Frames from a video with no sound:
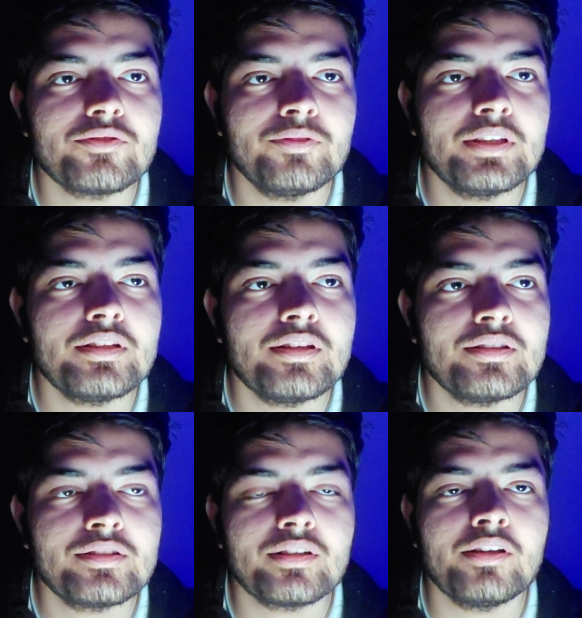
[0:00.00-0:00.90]
one
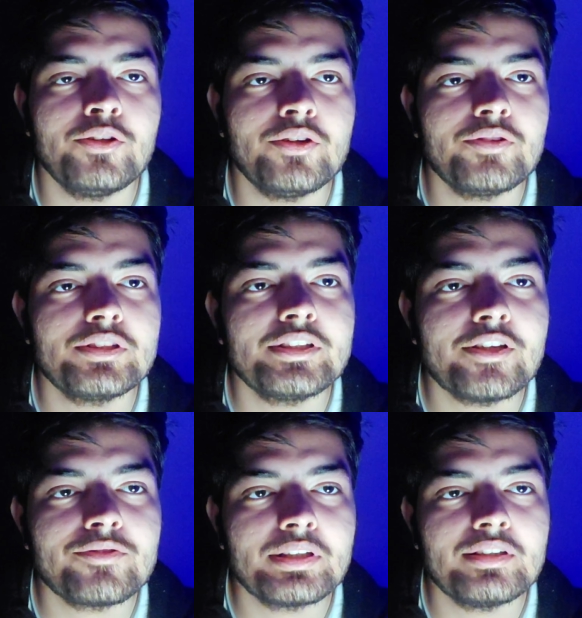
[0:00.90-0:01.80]
is University
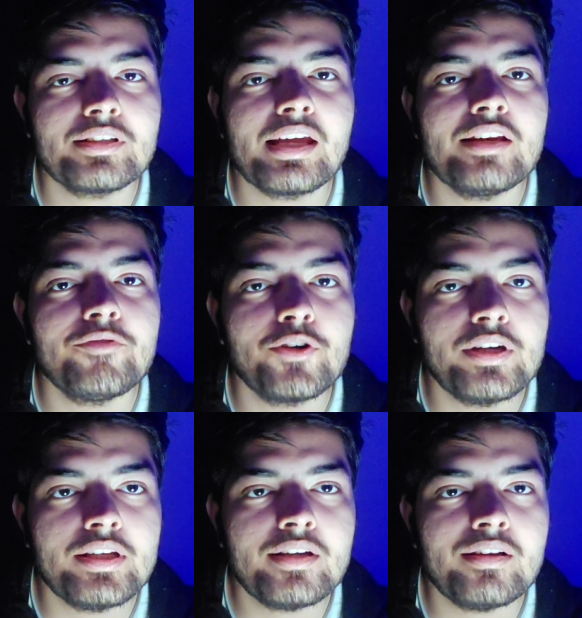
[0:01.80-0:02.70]
of Southern
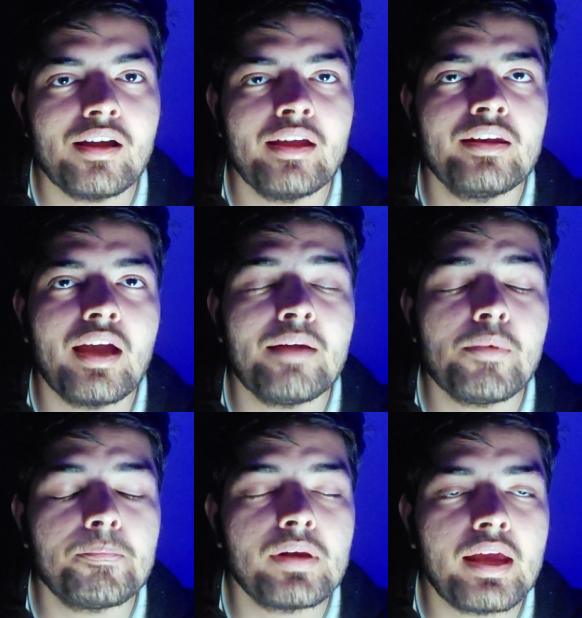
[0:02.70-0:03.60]
California and I'm
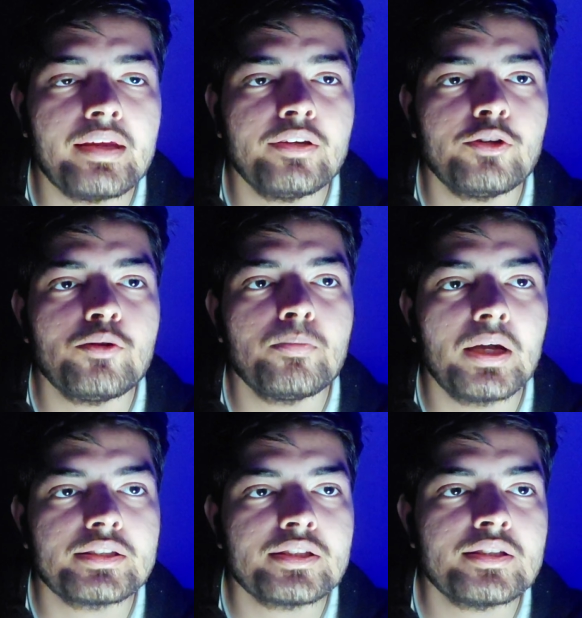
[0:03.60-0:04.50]
applying to
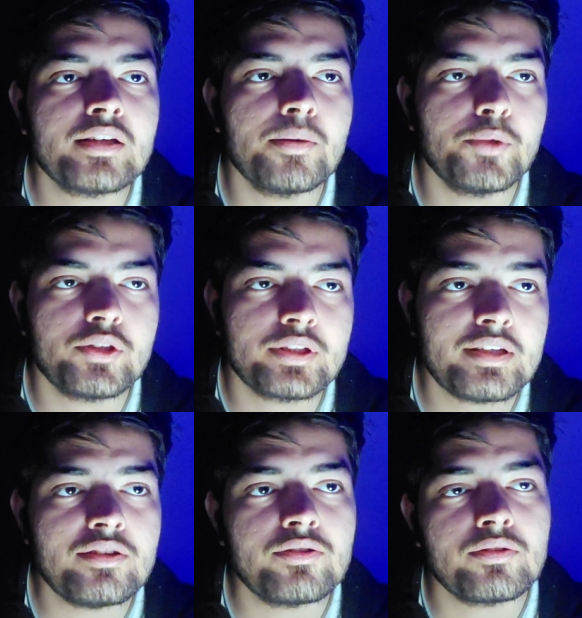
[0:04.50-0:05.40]
Masters in Computer
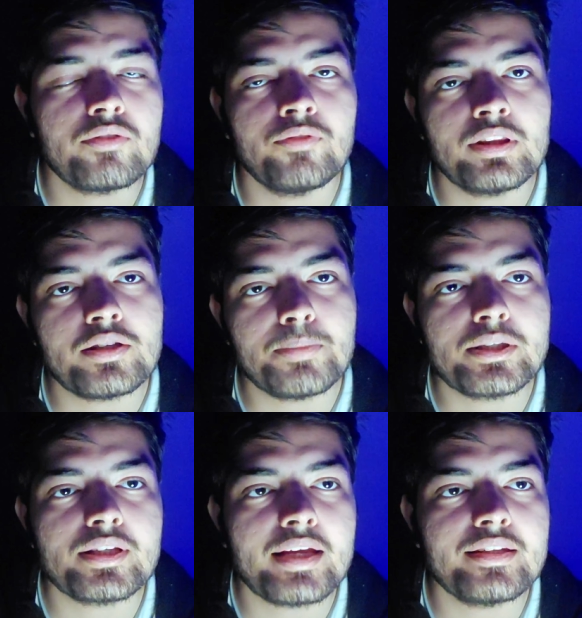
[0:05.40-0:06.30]
Science with a
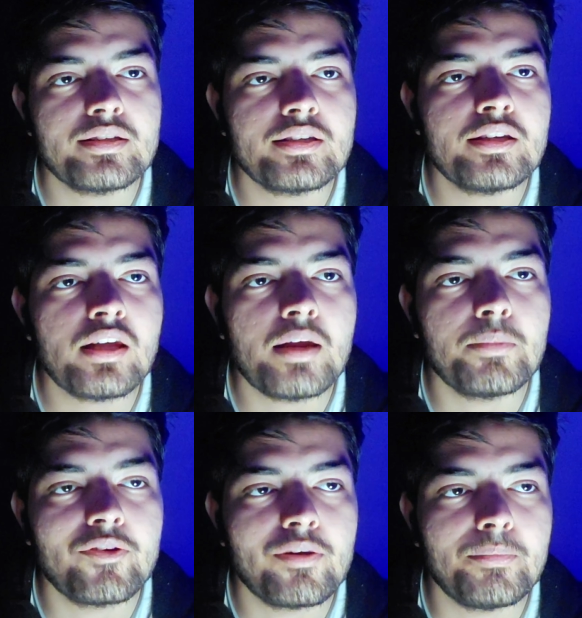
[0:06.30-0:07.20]
specialization in
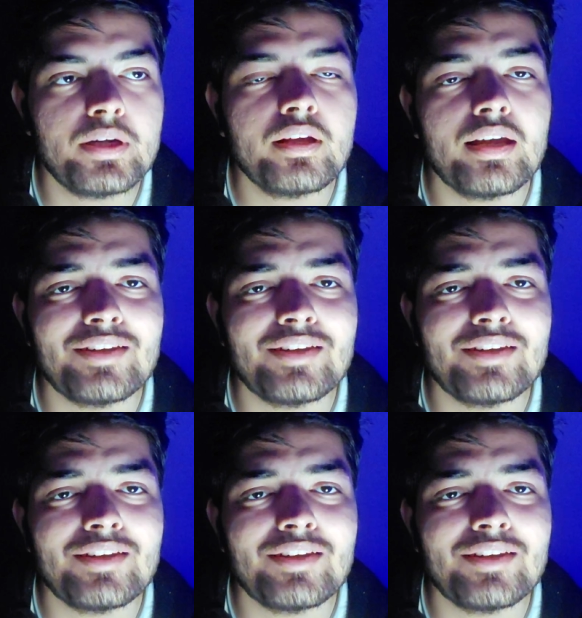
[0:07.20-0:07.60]
game development.